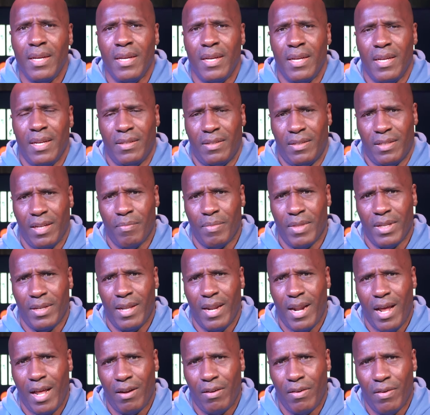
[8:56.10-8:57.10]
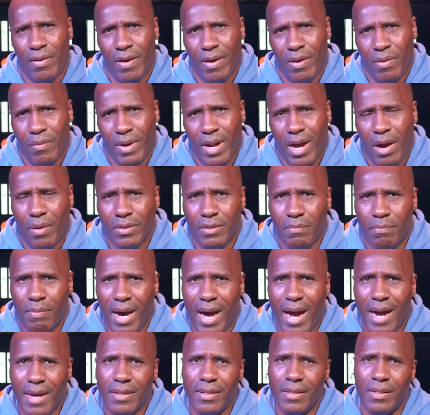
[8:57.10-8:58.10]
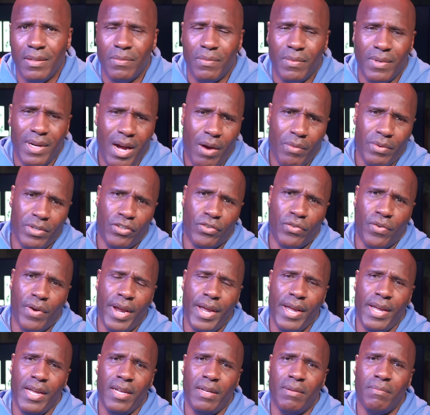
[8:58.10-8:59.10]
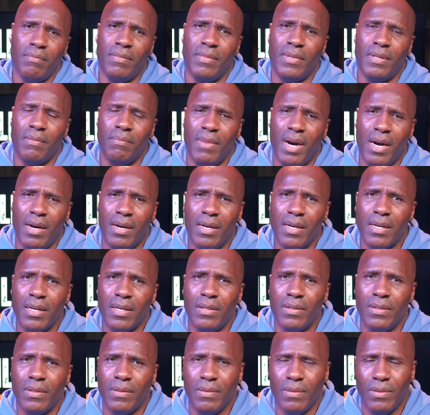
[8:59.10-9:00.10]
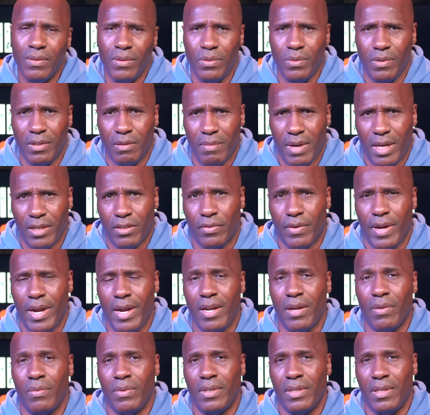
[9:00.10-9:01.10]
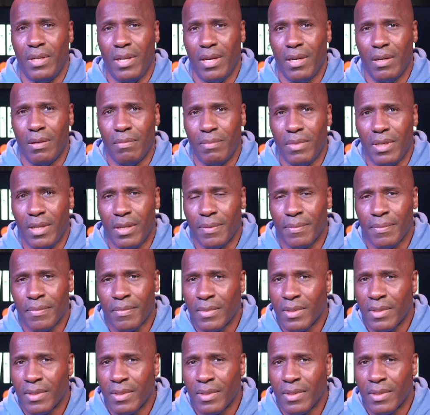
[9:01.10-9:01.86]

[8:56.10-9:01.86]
It's something that I learned when I was boxing. When I would train, my uncle, who was my trainer, would tell me